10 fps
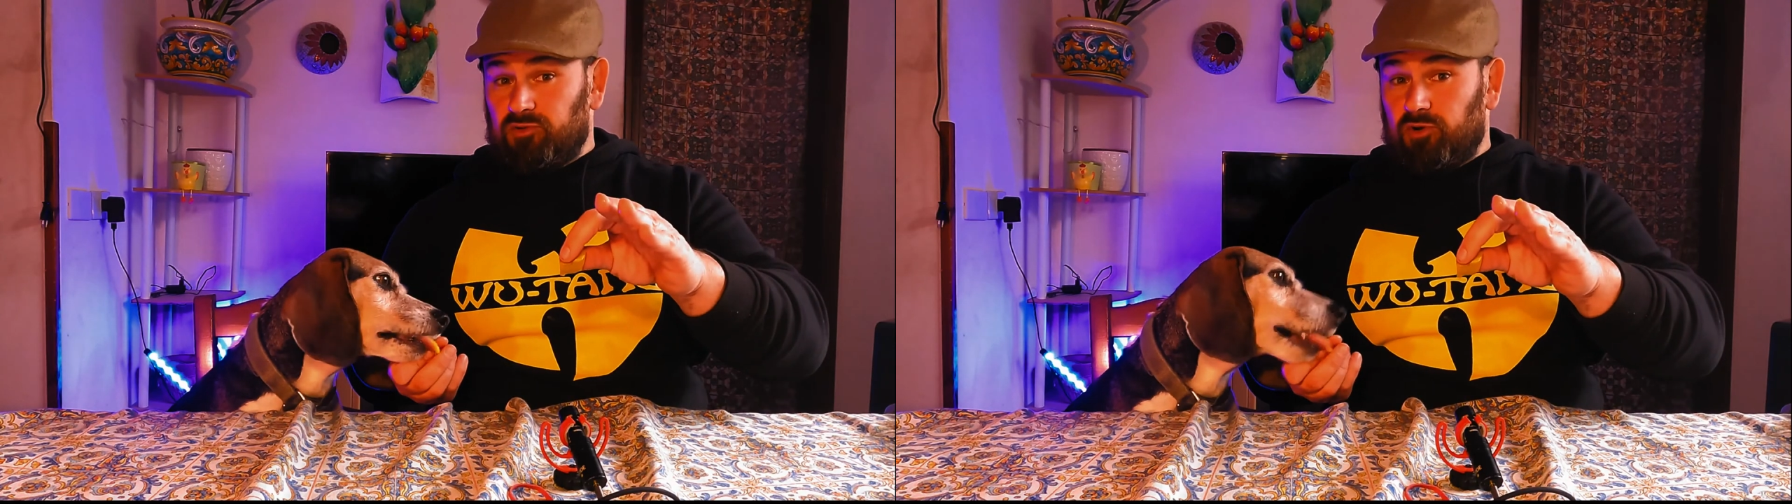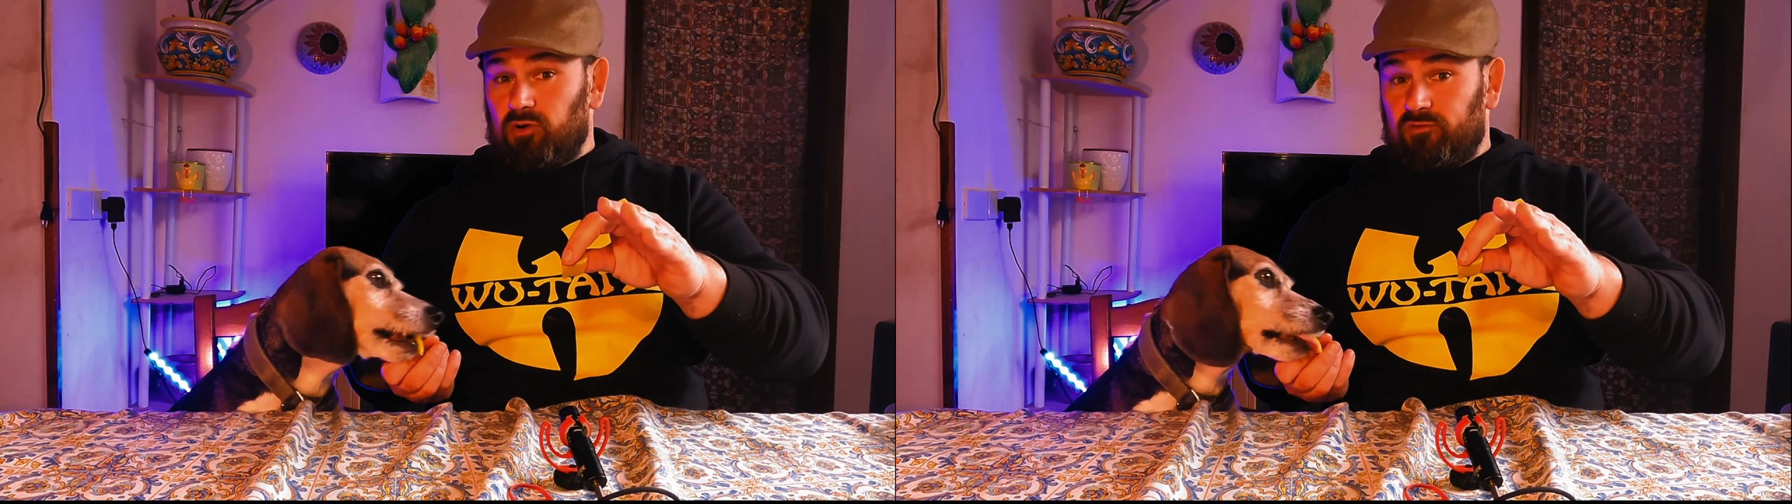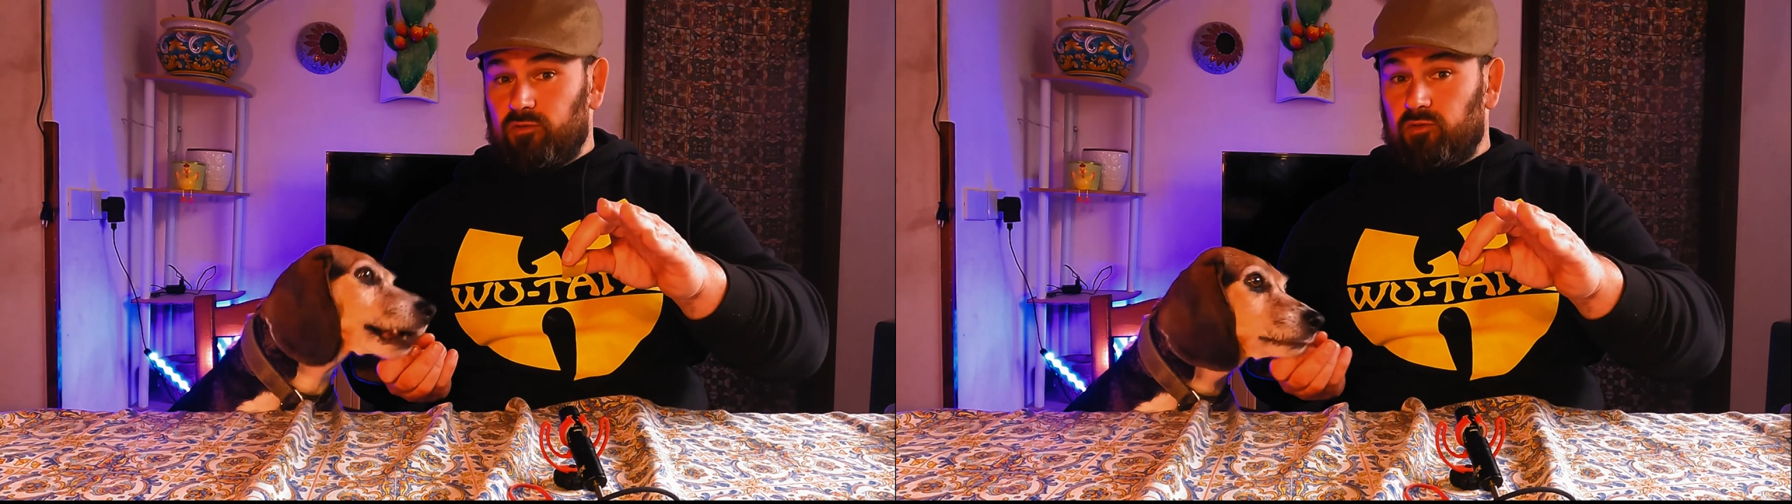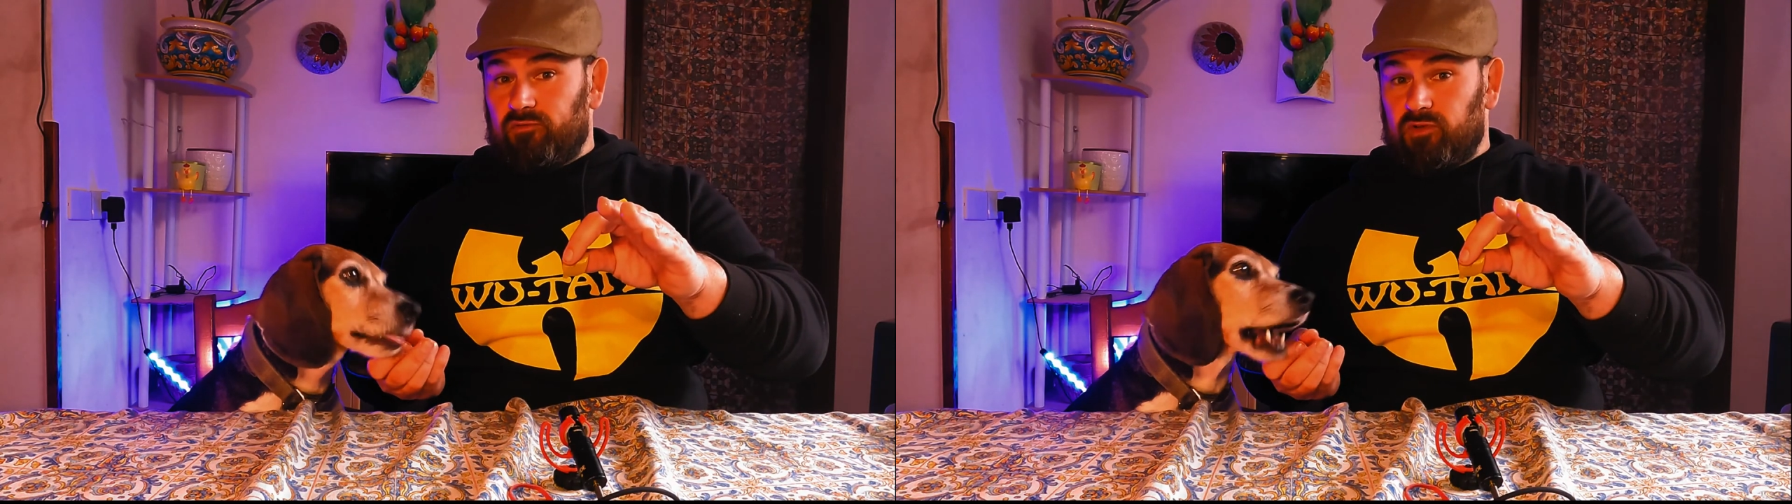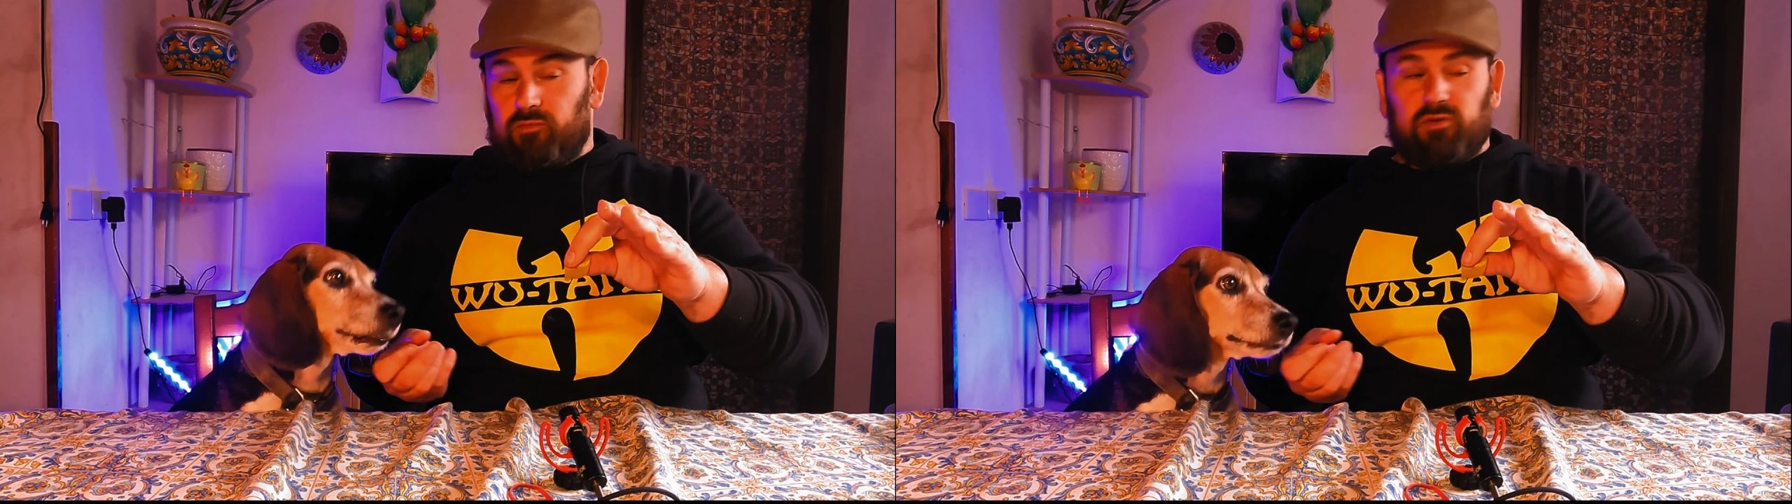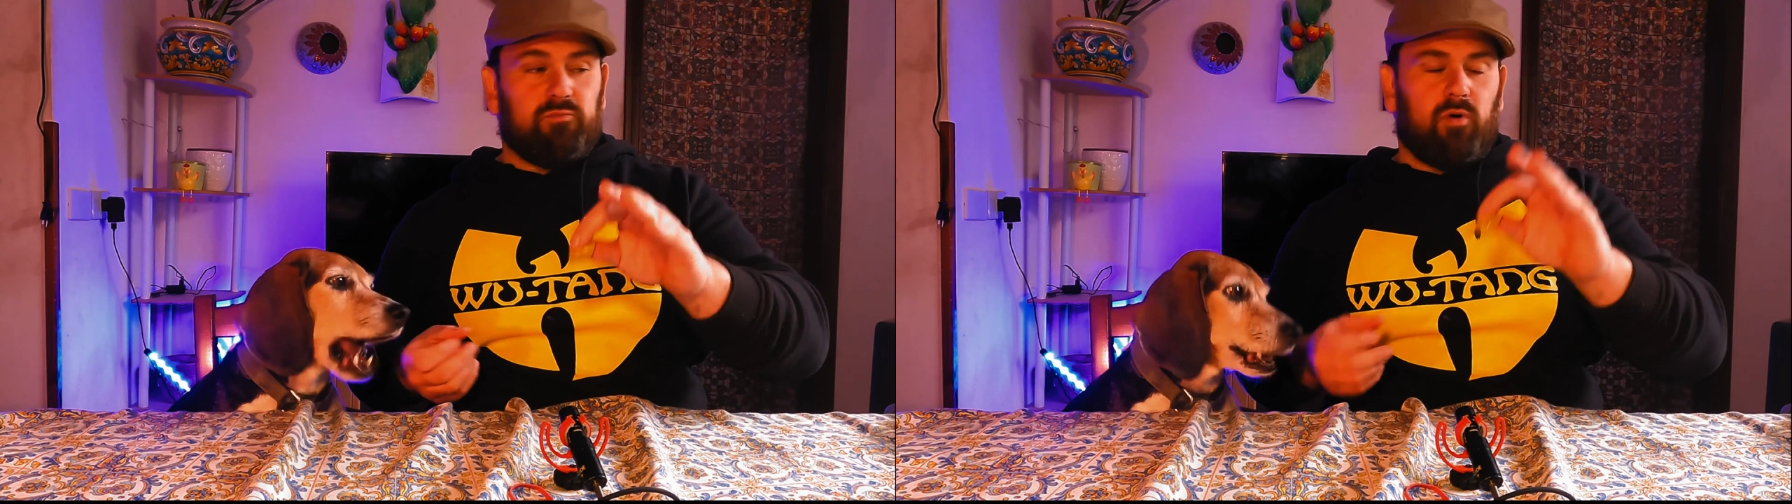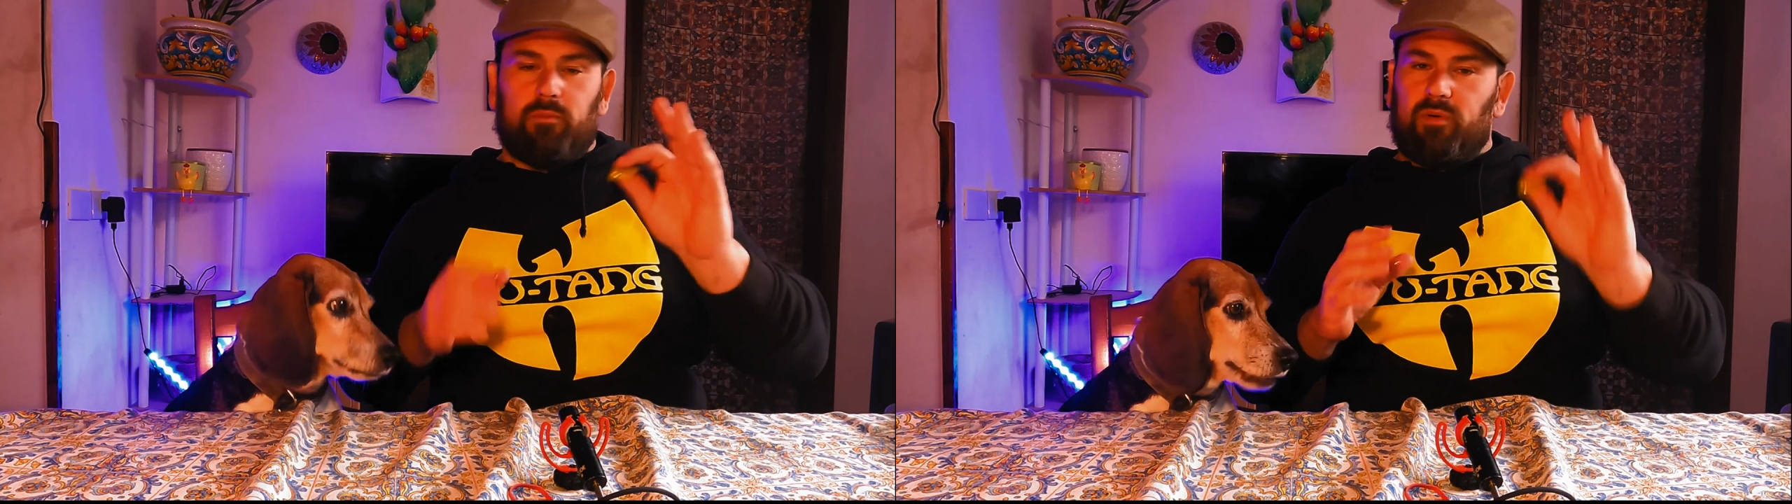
dog food for the most part.